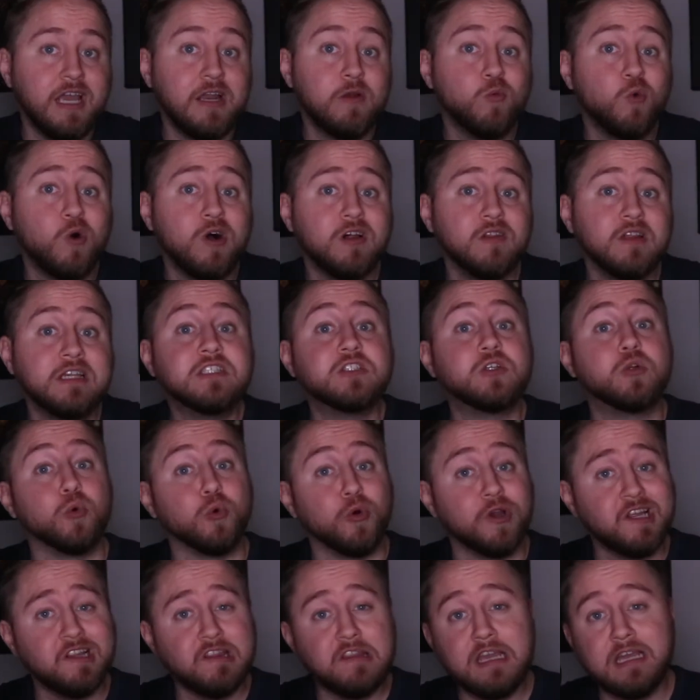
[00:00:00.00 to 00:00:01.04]
And while it's
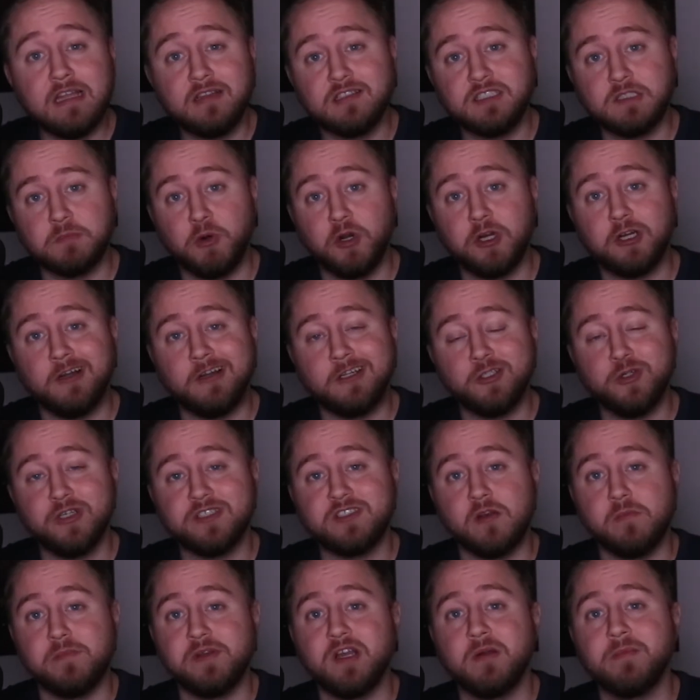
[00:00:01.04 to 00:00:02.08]
great that smart
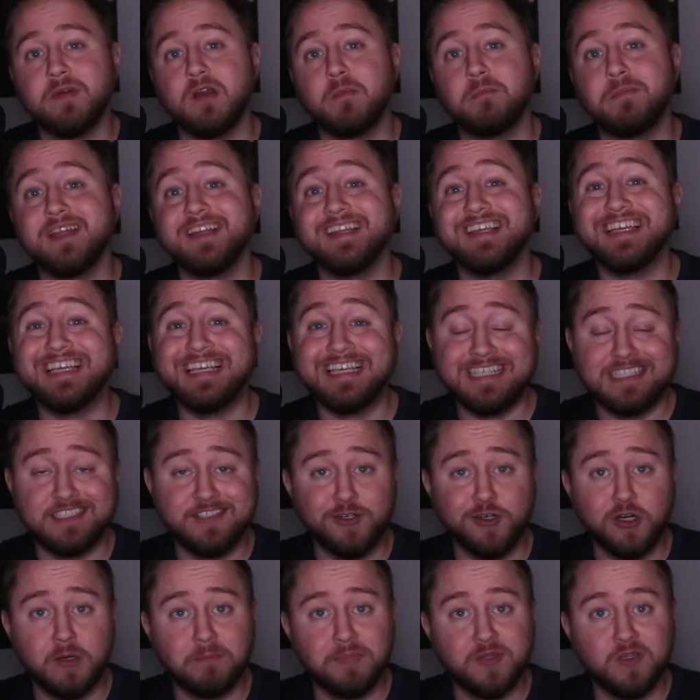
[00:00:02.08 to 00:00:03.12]
contracts are becoming a bit
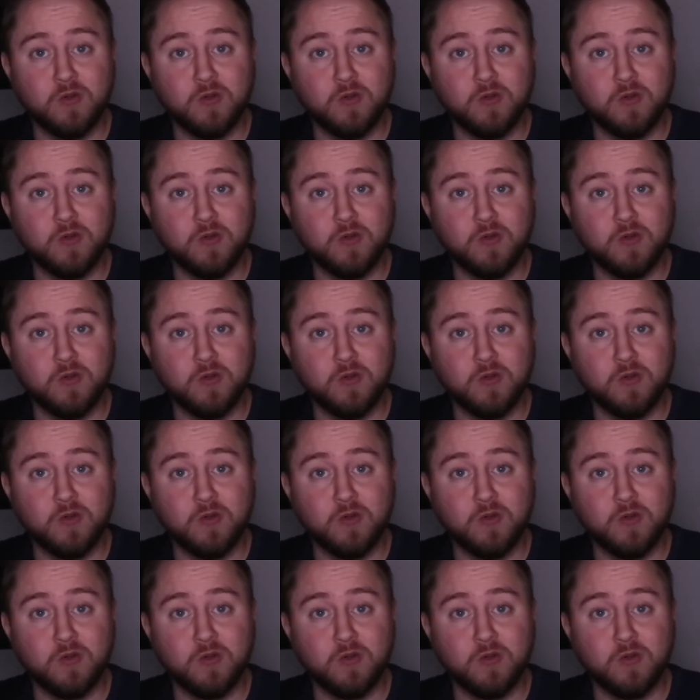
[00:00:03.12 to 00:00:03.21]
easier on